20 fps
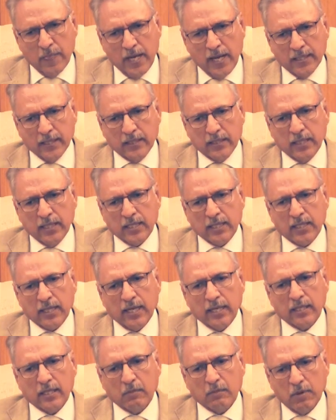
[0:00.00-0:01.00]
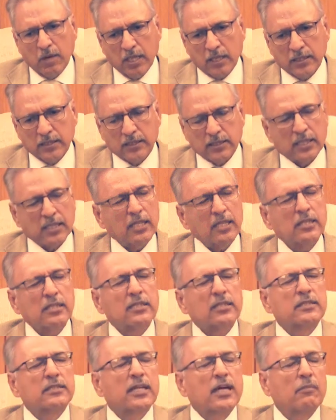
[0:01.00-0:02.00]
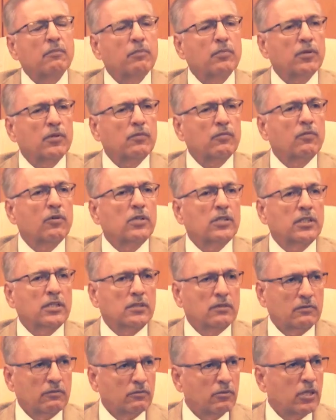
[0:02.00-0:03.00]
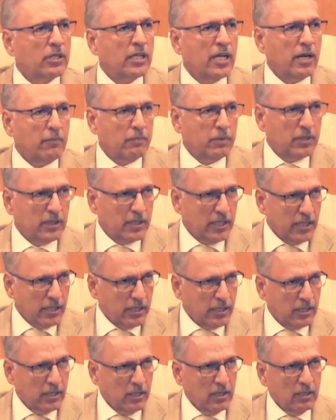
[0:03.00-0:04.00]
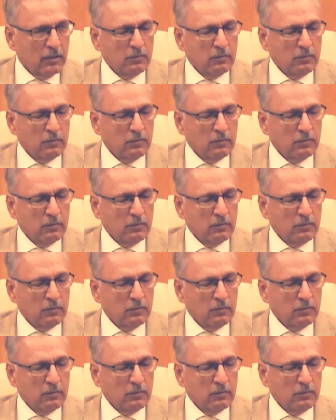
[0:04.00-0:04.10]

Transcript: I think Hyderabad is another example of what happened there,